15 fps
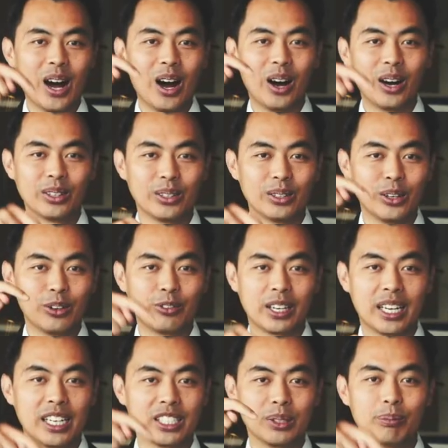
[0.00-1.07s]
on the
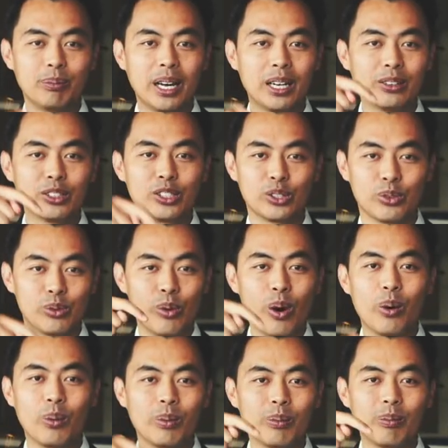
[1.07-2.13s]
notification bell so you
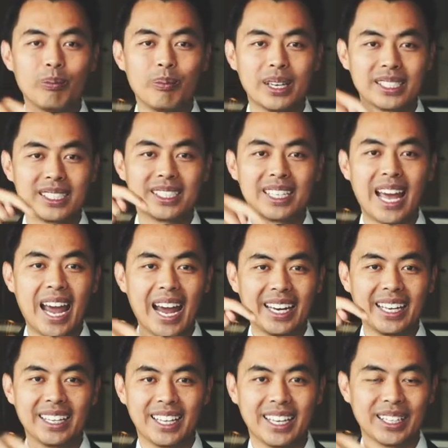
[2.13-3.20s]
won't miss
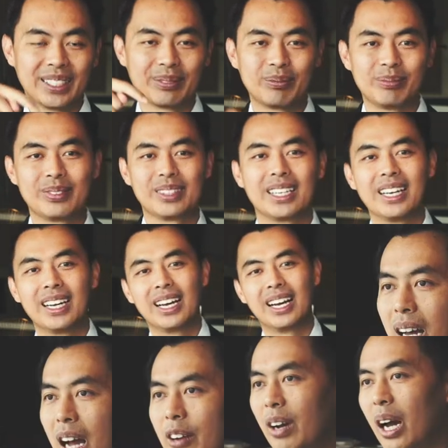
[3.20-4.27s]
anything.
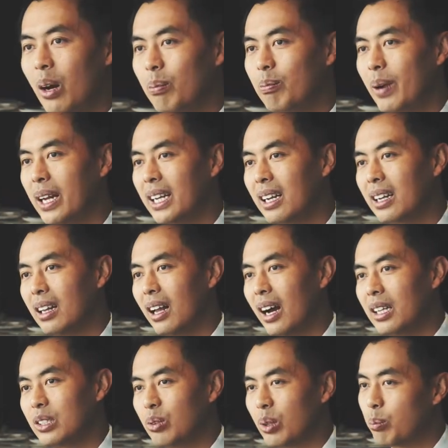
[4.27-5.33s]
I've helped many
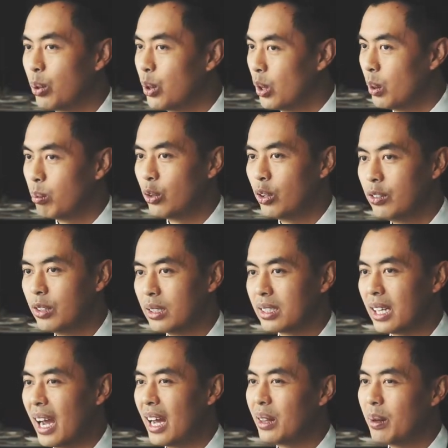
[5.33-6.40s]
clients with
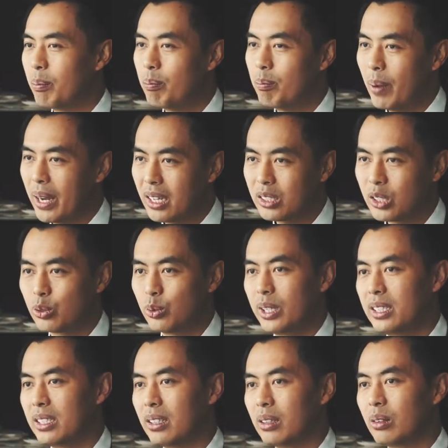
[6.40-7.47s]
pre-approvals and the biggest
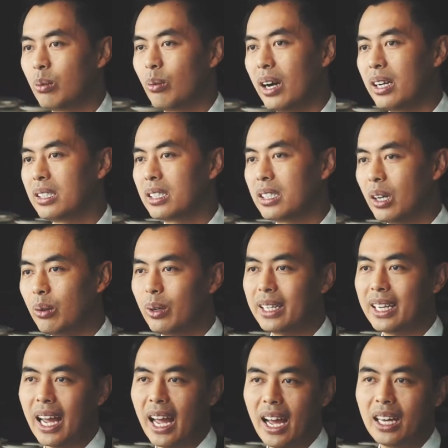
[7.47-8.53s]
reason why someone
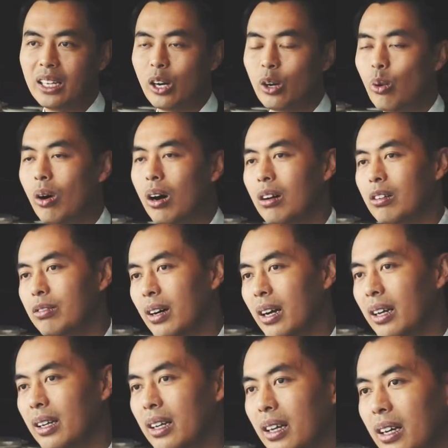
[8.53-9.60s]
cannot
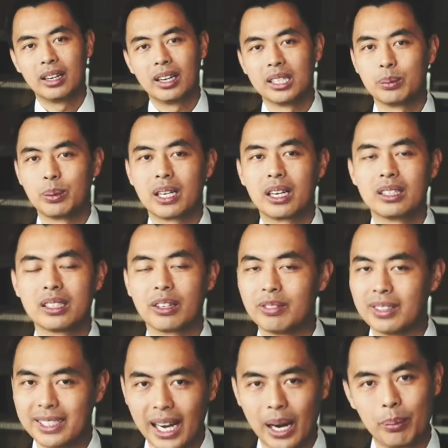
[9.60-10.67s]
qualify is because
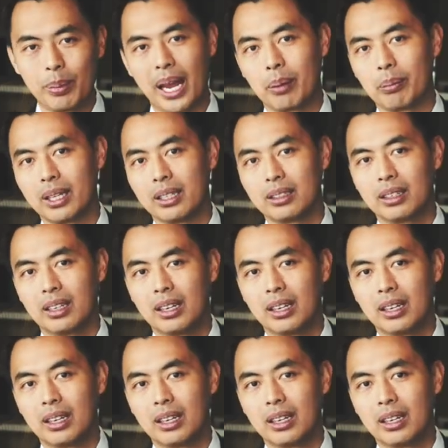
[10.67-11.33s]
of down payment.